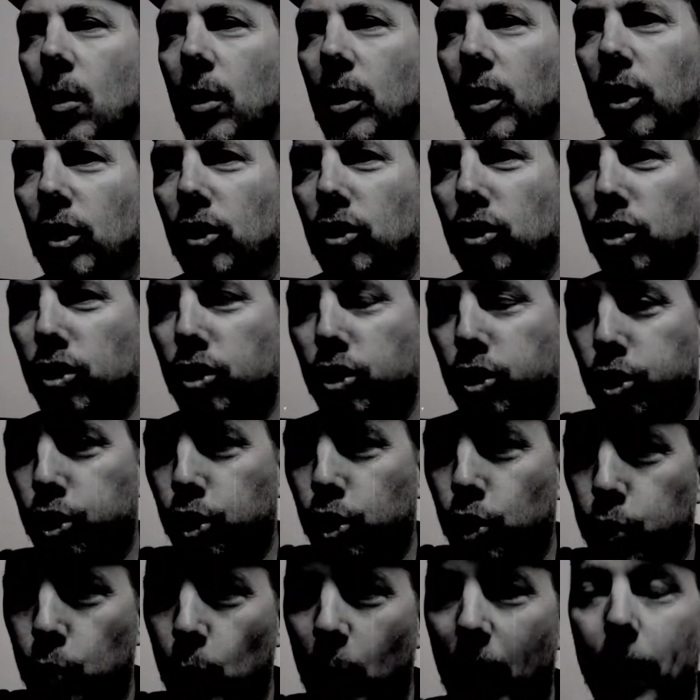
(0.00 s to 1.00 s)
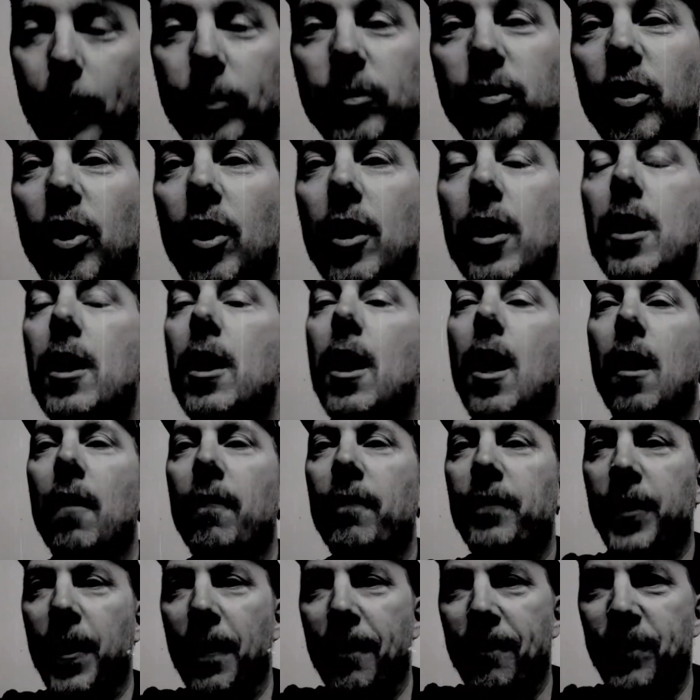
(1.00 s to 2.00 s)
Stripped
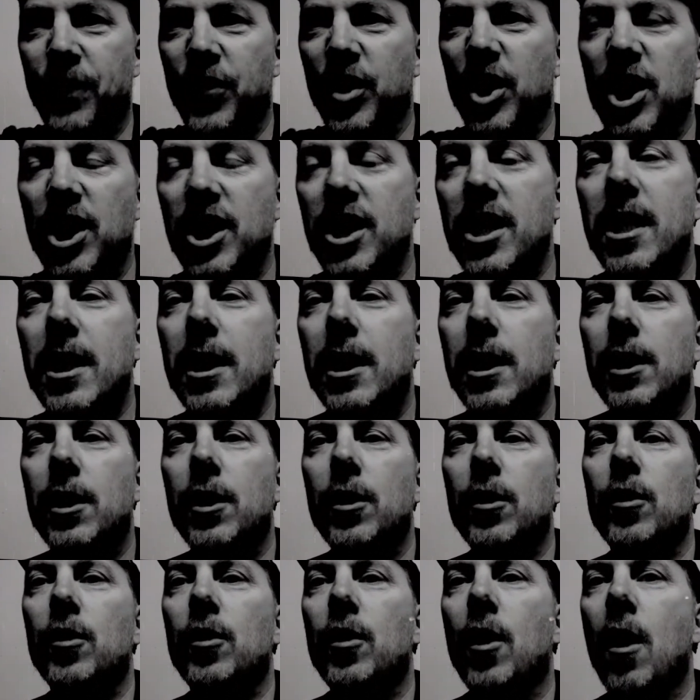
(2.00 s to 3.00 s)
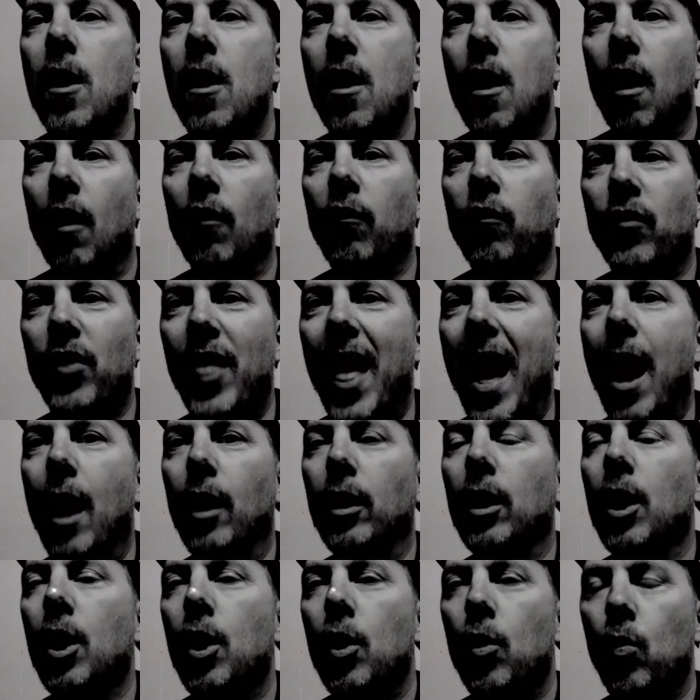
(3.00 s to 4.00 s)
of the veneer of
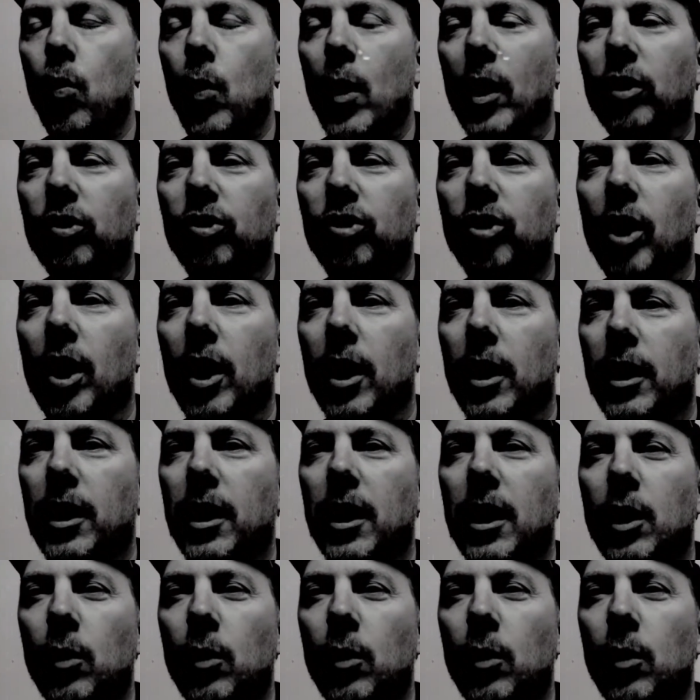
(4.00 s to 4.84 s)
that which he